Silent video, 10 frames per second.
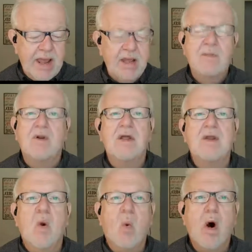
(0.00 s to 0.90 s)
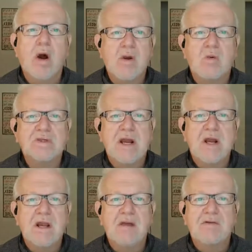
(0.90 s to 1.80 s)
animal in the water was
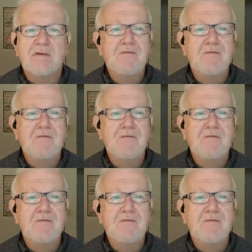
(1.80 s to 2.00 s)
airlifted.